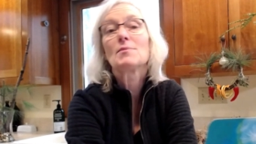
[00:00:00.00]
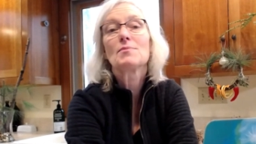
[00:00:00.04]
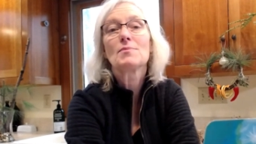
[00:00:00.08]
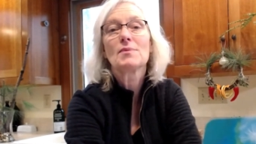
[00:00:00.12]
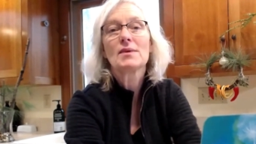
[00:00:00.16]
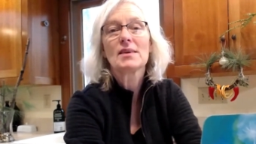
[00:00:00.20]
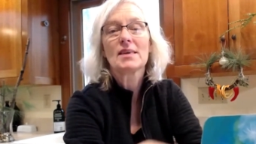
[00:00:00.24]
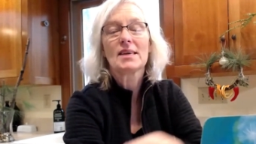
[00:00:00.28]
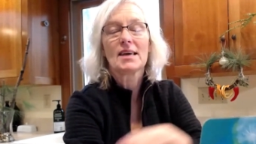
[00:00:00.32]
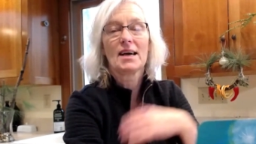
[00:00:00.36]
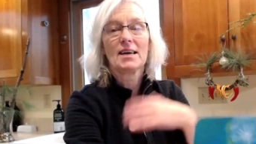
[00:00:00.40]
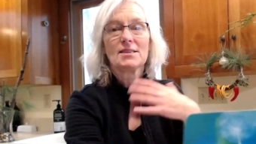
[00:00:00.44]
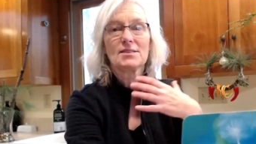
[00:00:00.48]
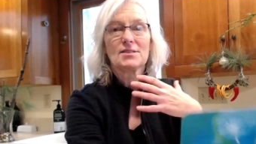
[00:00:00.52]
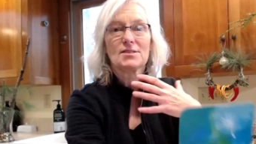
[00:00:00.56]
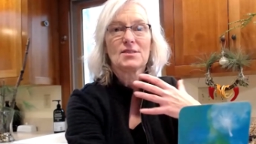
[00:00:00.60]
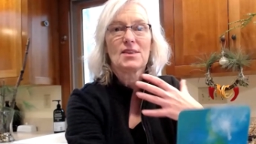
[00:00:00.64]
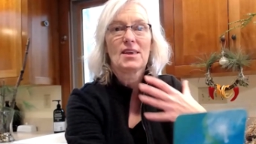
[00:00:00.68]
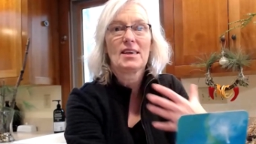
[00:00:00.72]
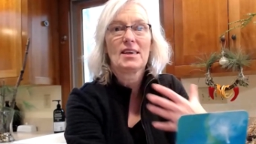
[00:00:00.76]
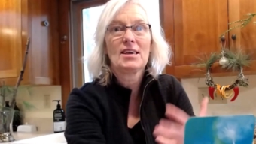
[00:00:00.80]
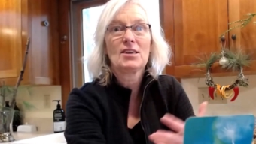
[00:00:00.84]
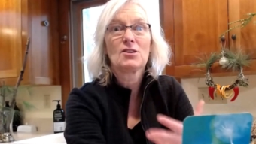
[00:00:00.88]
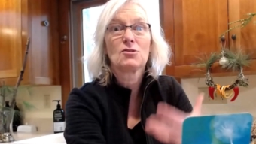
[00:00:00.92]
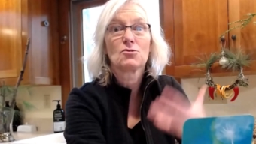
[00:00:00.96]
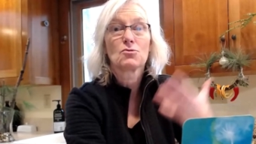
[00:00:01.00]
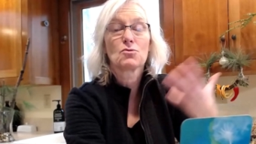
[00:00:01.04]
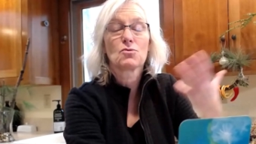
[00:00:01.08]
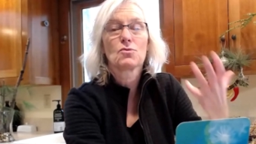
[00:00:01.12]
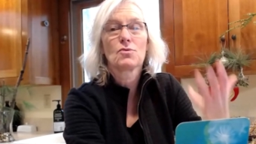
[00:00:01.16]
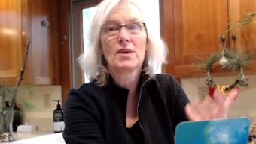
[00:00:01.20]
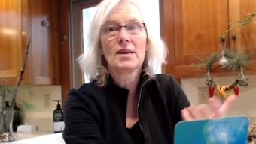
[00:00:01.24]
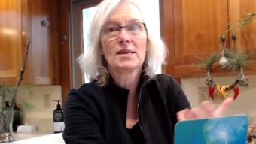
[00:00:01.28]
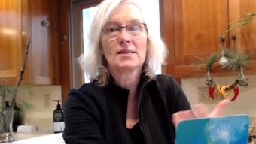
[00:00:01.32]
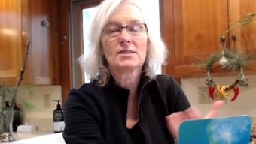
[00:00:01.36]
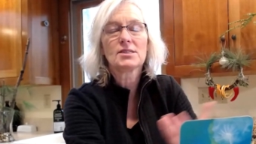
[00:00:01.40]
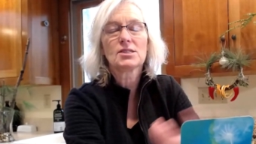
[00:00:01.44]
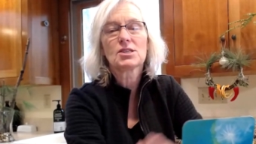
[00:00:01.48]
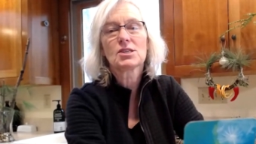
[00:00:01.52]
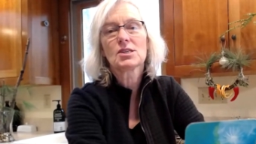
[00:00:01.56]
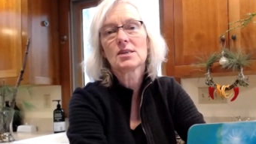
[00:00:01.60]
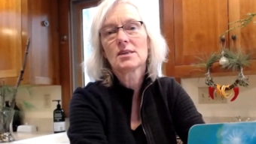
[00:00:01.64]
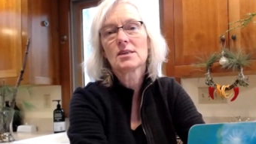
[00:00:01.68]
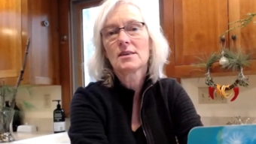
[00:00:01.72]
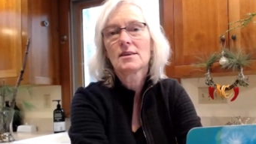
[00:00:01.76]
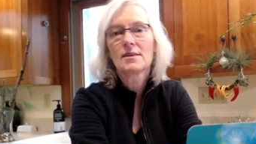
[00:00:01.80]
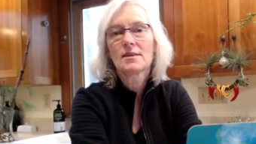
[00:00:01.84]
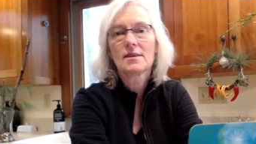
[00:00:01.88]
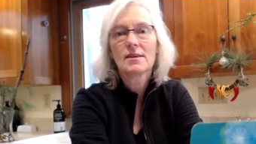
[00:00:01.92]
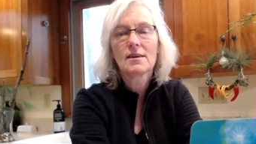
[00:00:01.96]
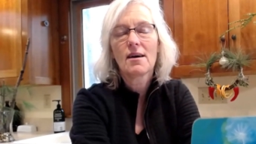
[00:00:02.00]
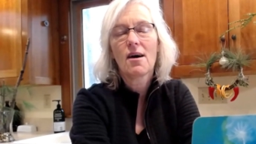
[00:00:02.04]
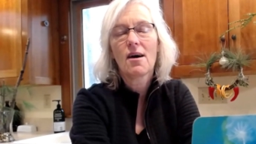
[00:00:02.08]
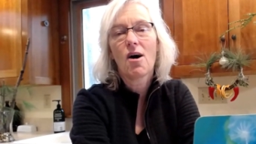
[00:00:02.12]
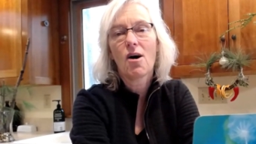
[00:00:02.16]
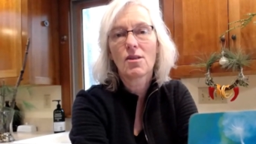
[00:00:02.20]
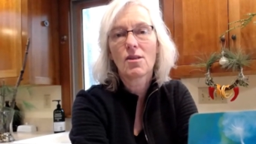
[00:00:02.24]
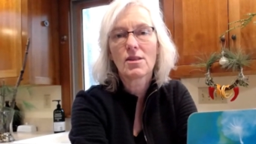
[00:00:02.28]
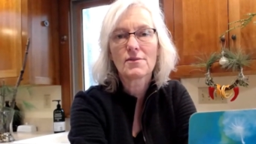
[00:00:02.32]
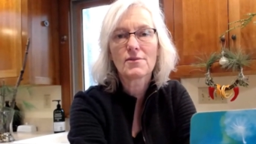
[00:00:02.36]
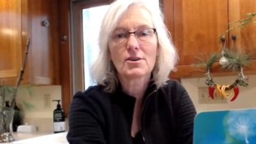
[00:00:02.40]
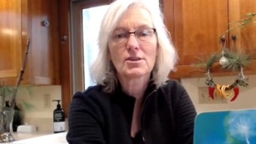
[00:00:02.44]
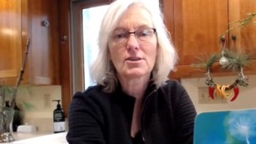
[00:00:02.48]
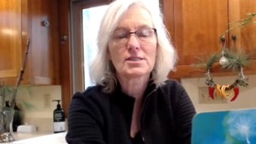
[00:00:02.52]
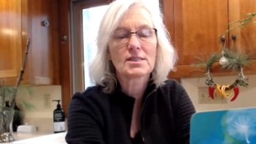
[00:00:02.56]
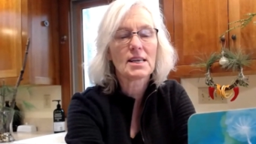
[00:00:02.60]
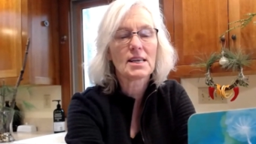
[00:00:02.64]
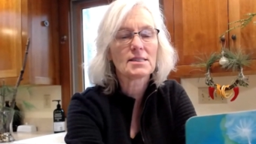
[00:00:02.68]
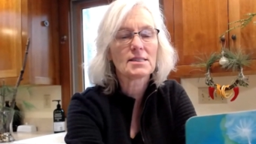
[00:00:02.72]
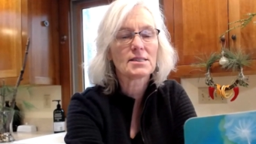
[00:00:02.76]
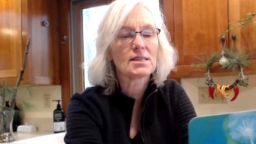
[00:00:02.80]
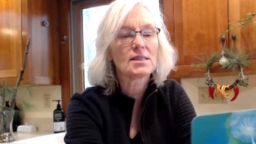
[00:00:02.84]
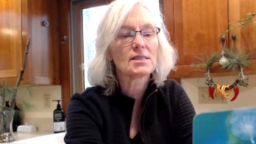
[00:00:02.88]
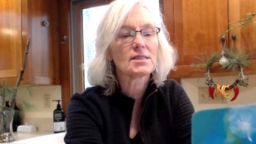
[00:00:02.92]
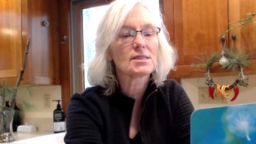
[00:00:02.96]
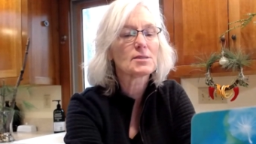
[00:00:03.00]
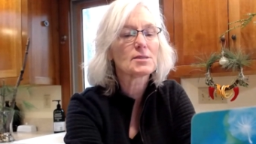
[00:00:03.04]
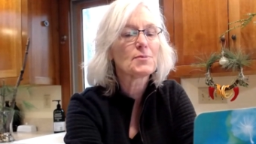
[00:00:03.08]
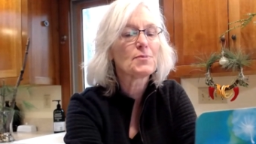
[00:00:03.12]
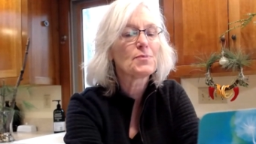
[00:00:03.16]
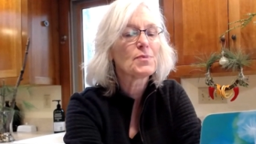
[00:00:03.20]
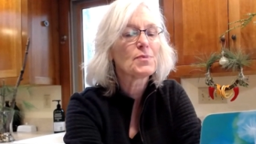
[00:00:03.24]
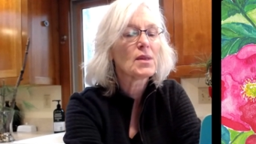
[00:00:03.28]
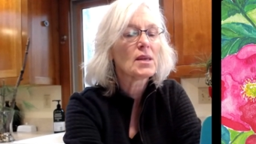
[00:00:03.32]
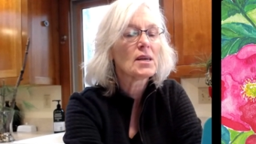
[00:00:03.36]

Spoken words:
because they enrich all of our senses.